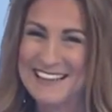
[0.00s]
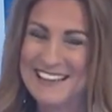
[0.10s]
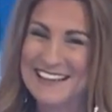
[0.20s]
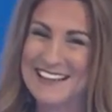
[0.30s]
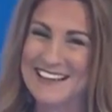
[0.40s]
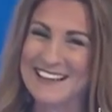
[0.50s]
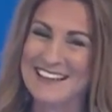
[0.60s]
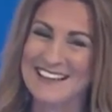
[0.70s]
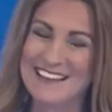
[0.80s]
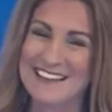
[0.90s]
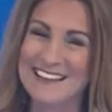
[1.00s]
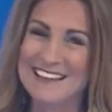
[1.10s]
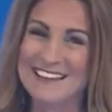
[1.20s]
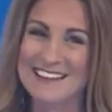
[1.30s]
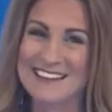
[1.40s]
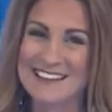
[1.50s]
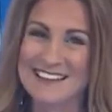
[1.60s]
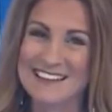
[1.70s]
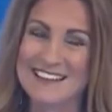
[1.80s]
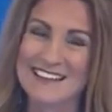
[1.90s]

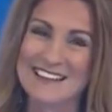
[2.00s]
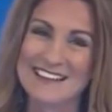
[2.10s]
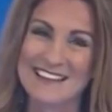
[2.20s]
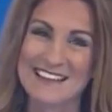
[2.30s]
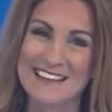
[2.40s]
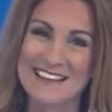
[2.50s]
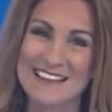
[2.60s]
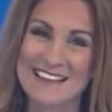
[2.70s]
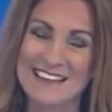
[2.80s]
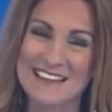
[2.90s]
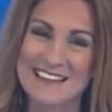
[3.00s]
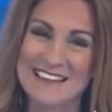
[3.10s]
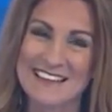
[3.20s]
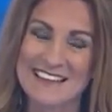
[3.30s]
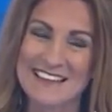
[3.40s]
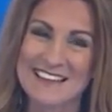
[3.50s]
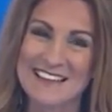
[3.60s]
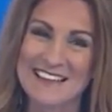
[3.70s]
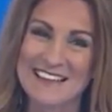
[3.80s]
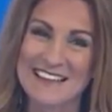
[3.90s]

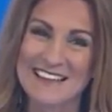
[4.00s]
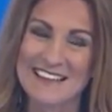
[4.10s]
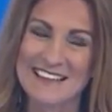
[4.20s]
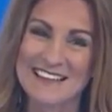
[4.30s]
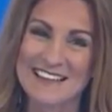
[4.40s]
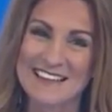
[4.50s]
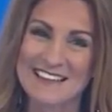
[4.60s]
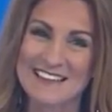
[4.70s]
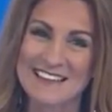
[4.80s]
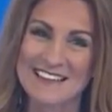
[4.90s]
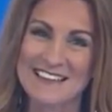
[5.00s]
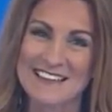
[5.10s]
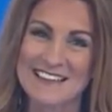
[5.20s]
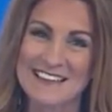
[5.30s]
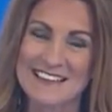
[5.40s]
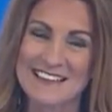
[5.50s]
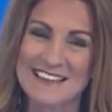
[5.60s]
(silent)